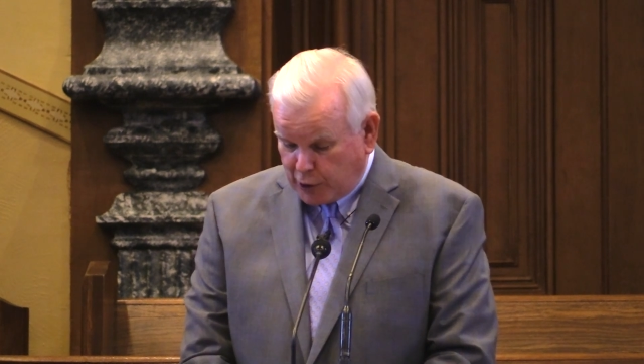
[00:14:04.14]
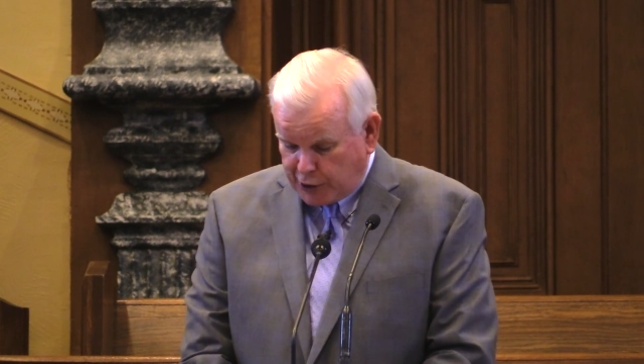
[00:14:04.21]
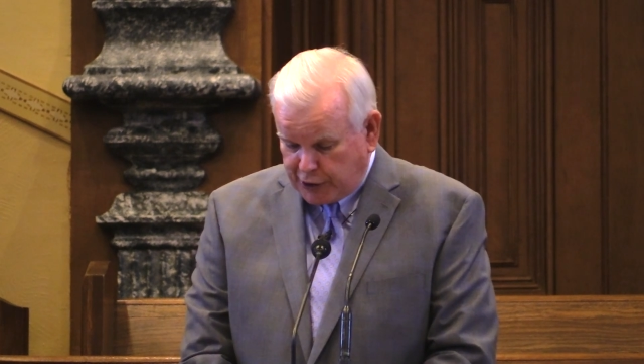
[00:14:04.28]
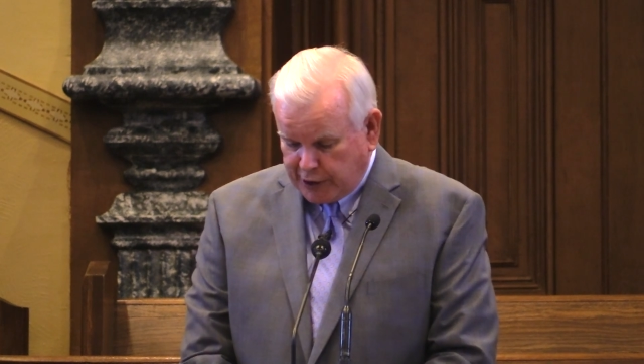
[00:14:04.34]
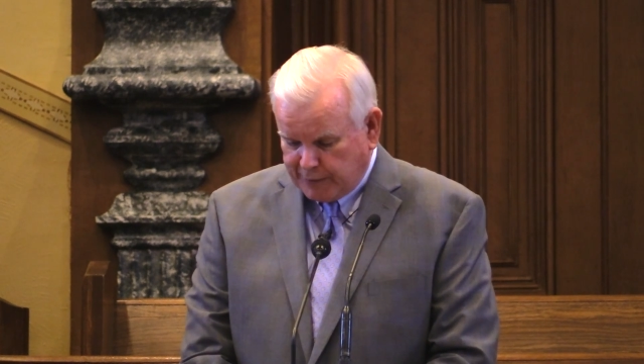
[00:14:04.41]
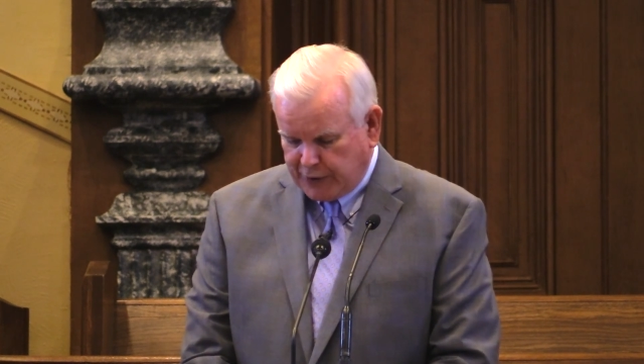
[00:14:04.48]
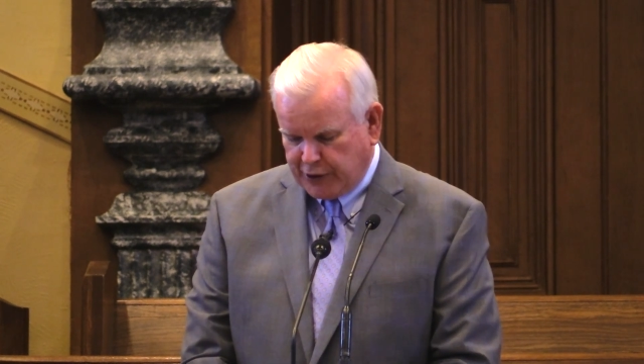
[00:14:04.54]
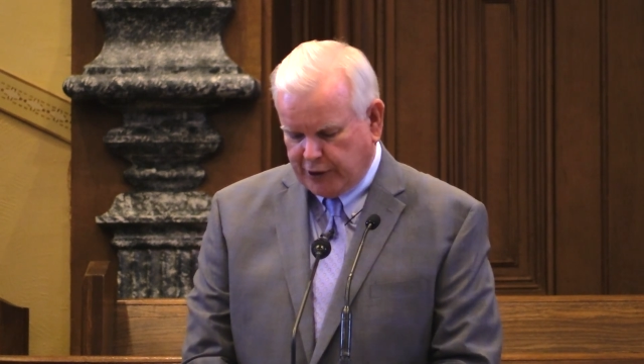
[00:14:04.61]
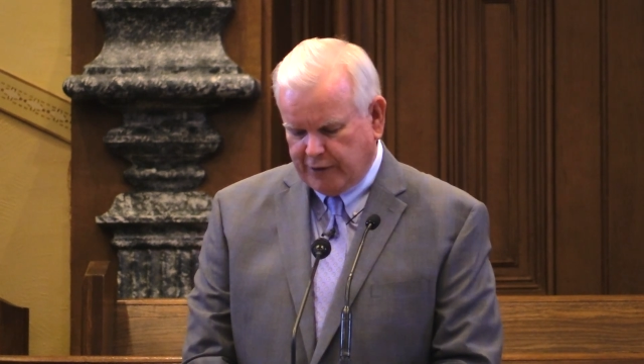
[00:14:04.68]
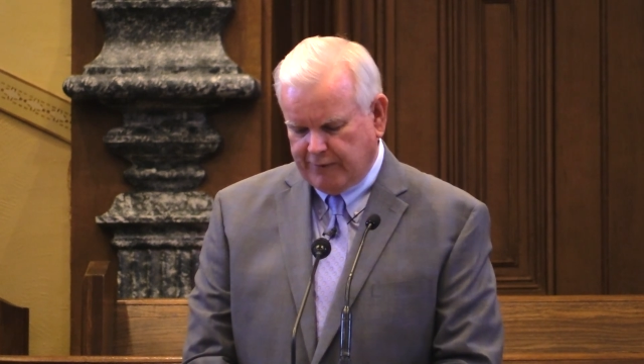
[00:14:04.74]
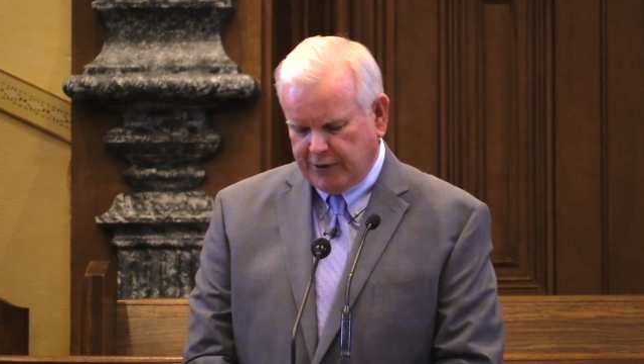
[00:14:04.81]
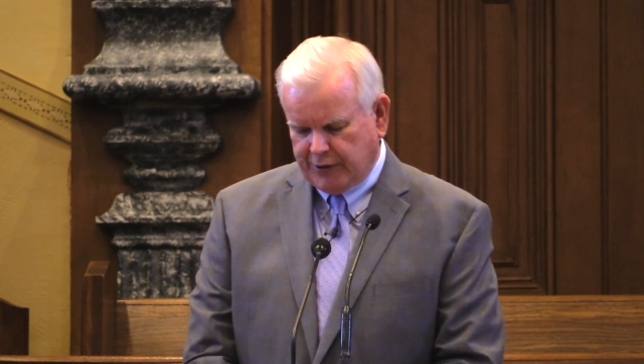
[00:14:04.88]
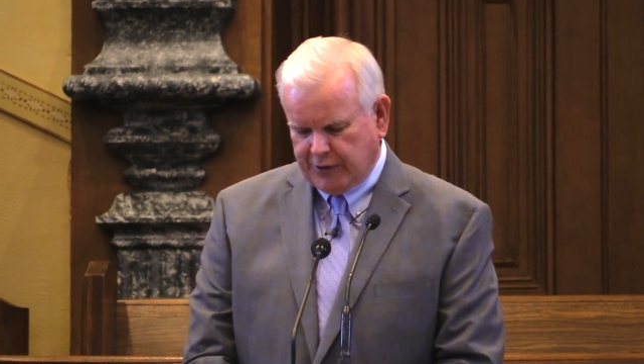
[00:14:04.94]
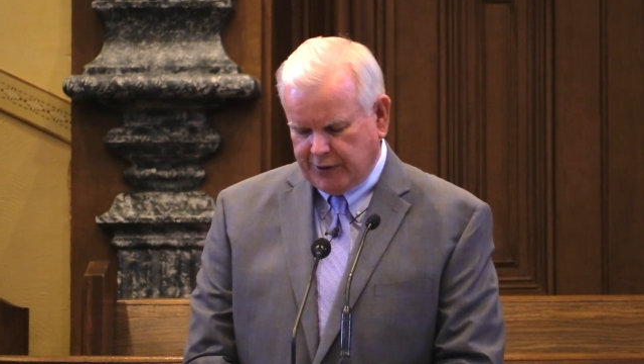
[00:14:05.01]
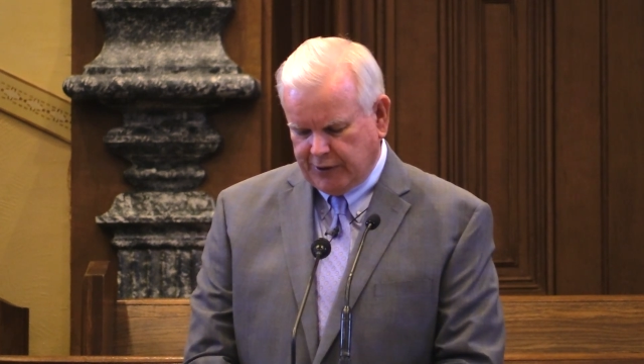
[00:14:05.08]
worship
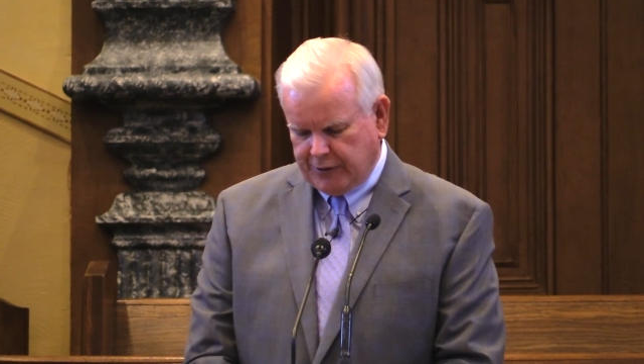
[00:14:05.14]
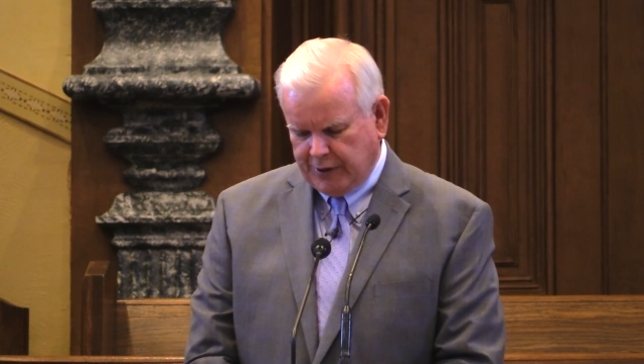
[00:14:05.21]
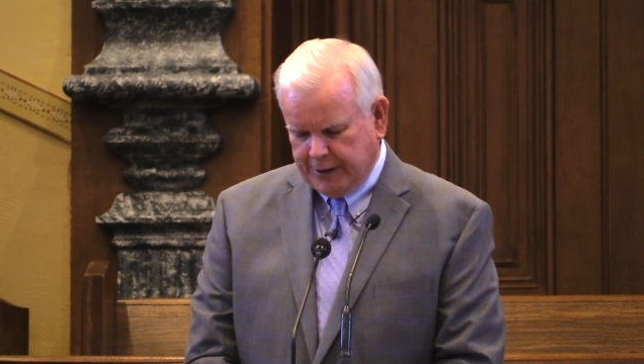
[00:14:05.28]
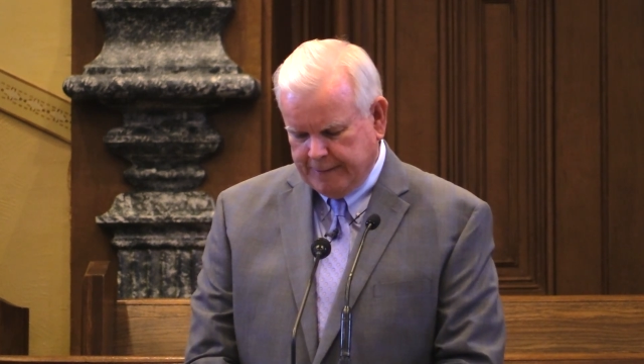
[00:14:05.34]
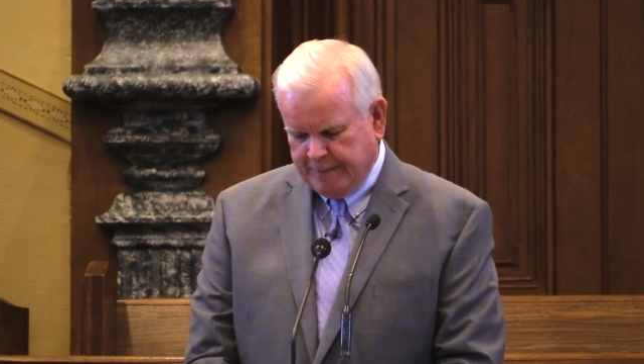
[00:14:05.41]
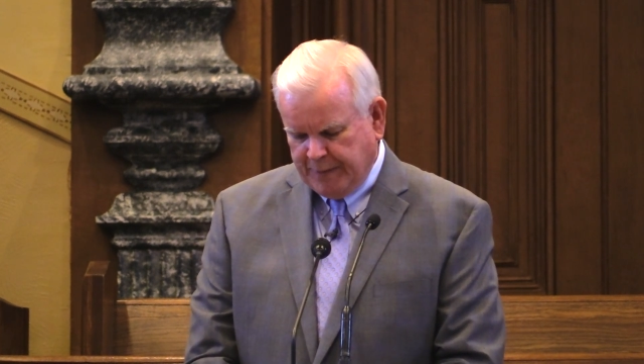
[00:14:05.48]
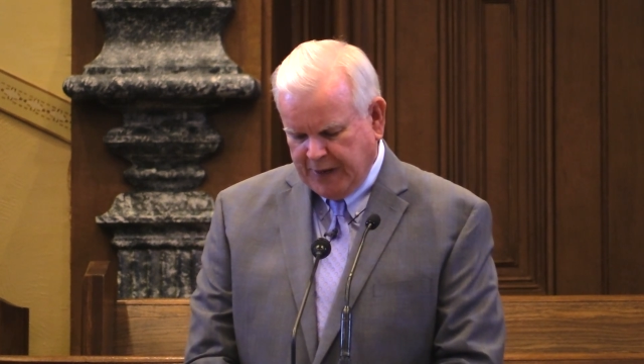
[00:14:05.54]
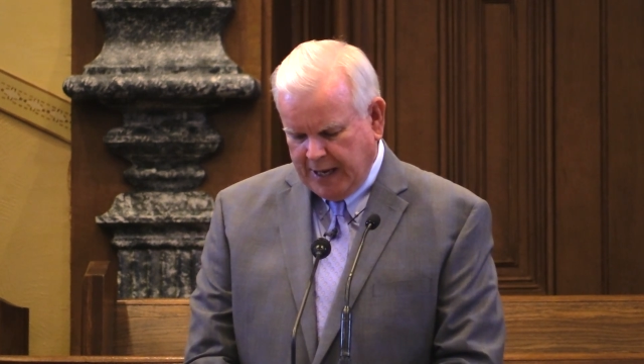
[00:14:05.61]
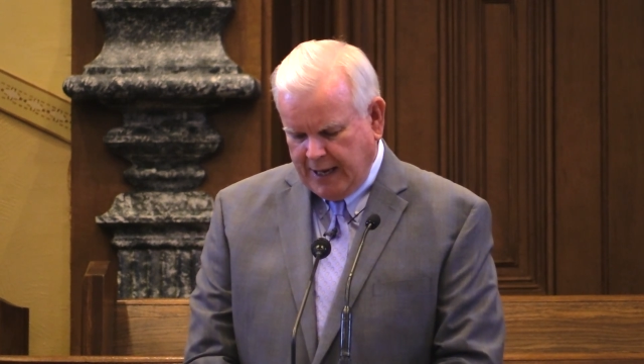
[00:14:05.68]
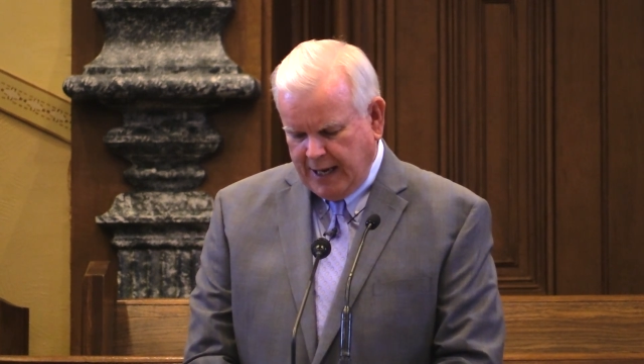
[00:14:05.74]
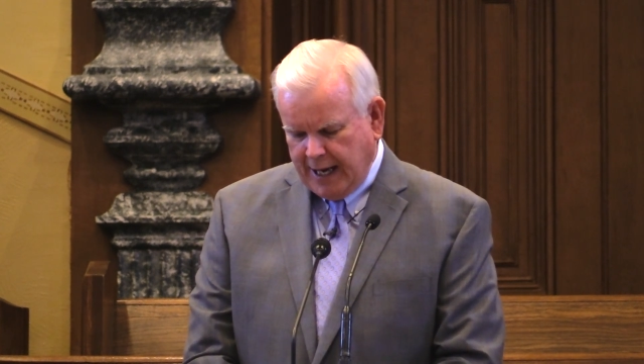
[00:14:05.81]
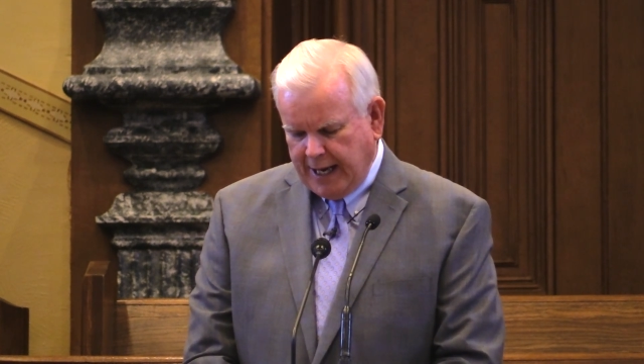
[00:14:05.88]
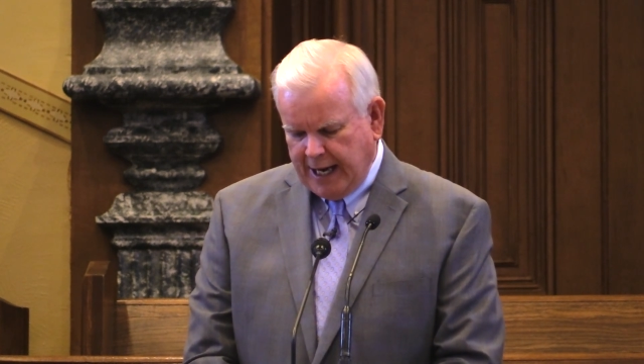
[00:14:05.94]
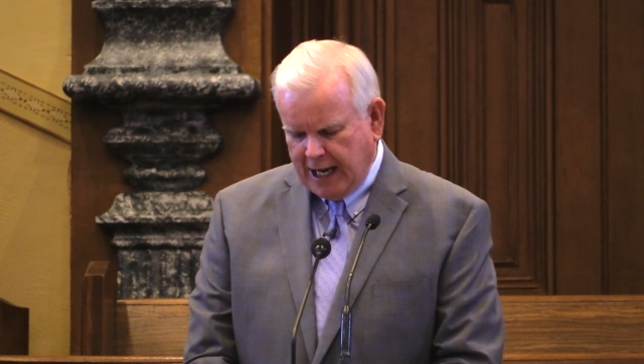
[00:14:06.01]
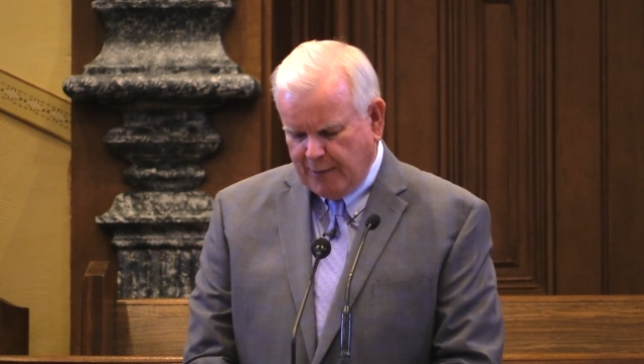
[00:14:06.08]
services
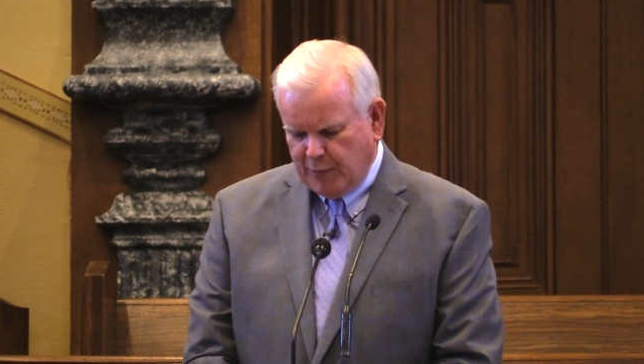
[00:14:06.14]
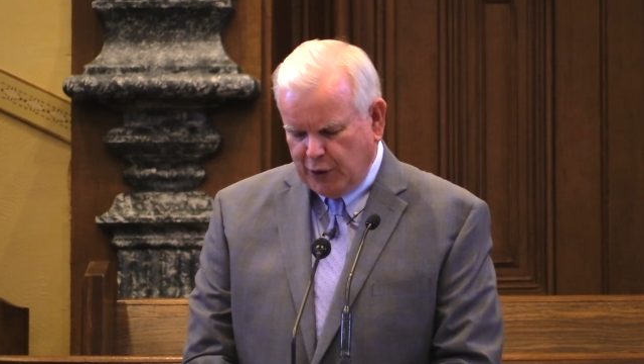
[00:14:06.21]
and how